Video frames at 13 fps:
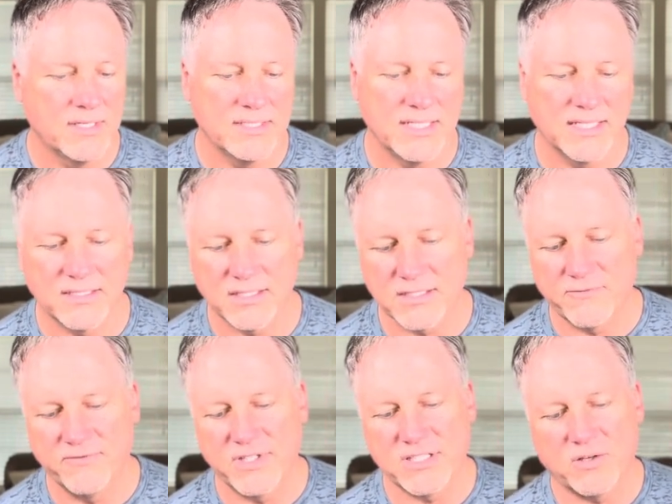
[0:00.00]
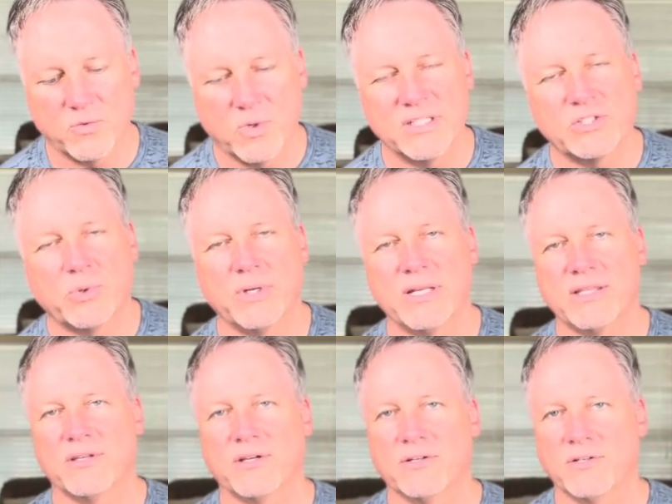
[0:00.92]
Dentist visit, $120
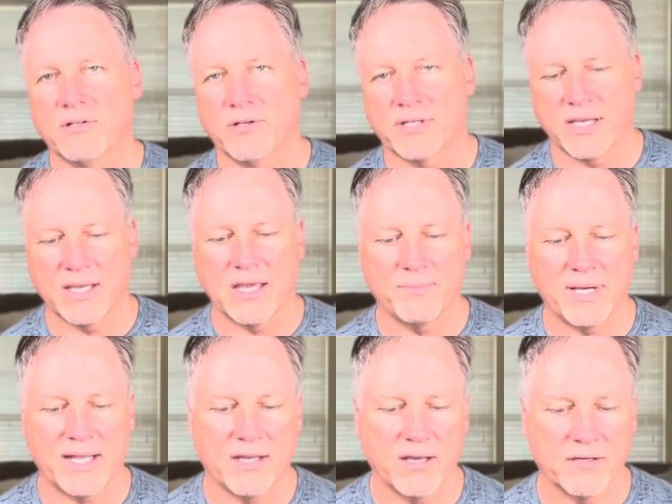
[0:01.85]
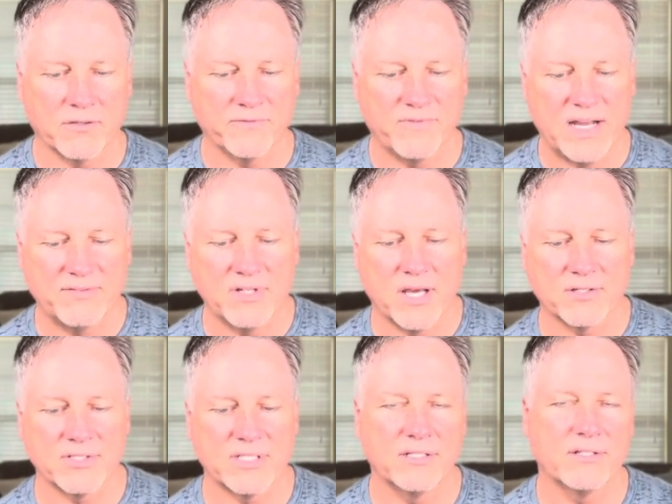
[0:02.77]
there, you're looking at about
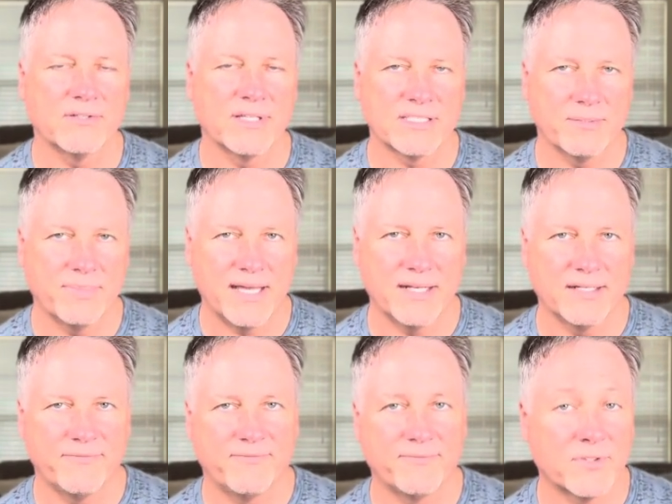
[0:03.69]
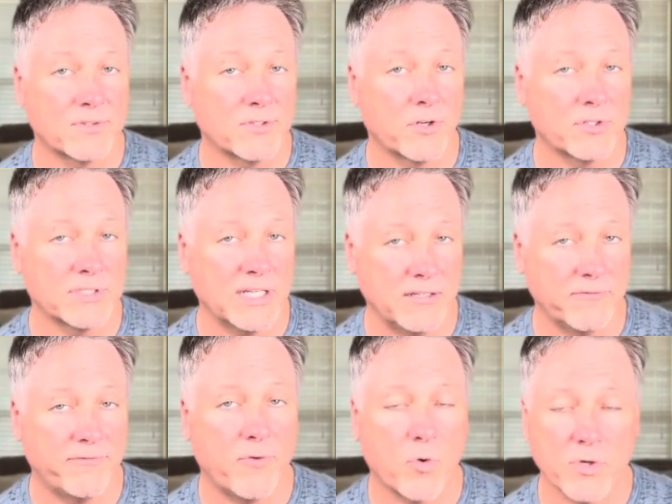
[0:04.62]
$105 here. That's about a
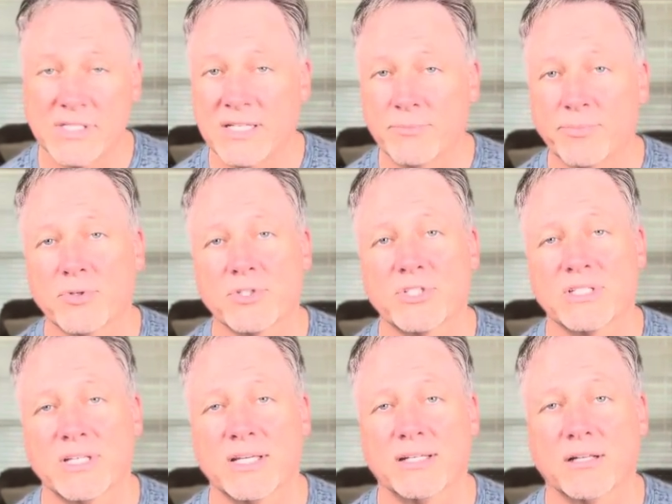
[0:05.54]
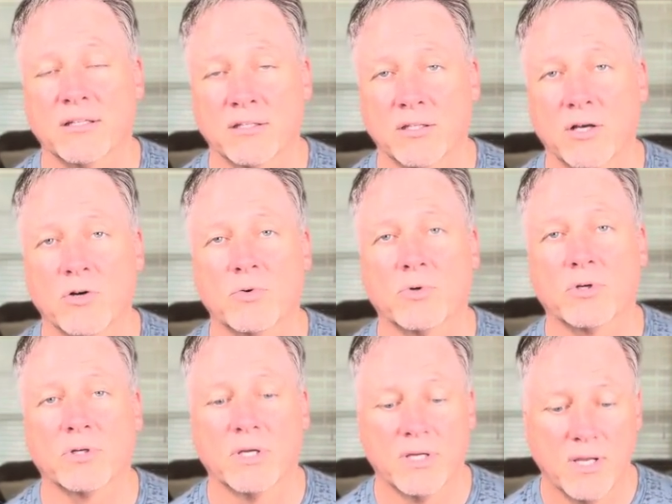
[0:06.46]
14%
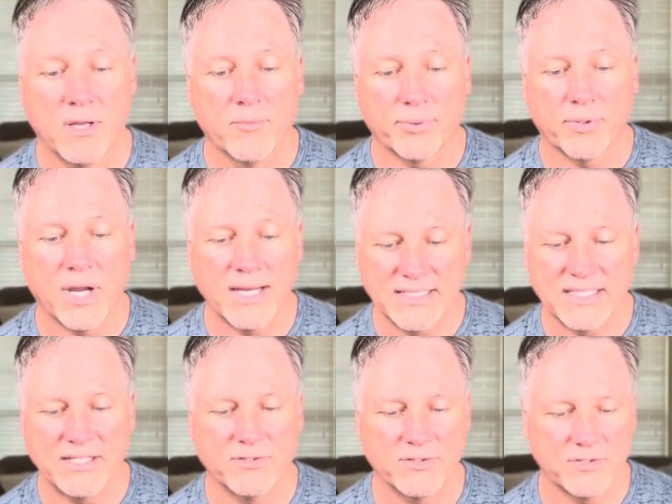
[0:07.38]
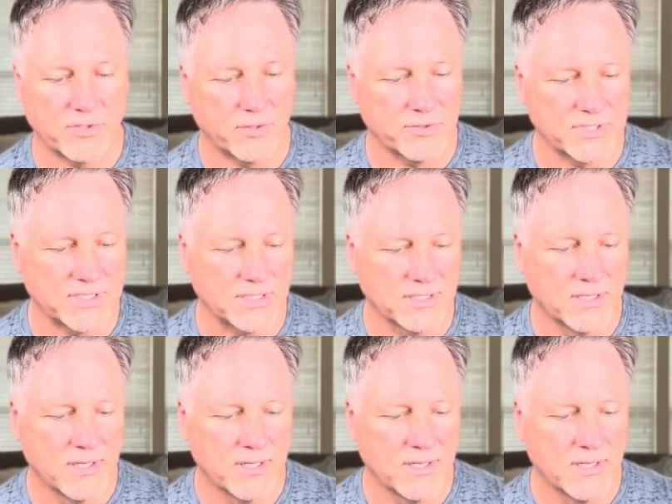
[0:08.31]
lower price here in Tulsa.